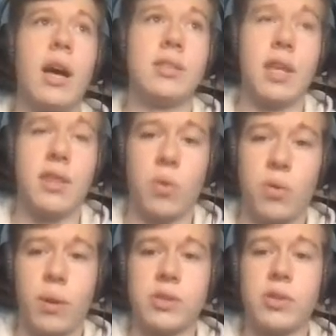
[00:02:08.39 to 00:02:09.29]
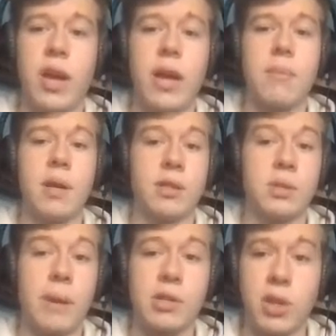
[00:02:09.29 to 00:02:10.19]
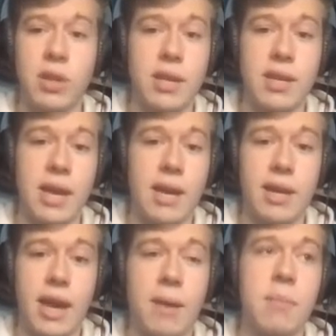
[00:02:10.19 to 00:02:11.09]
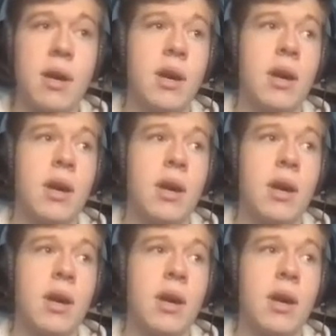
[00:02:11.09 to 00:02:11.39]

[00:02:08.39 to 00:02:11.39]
say the Northwestern game and especially the Indiana game,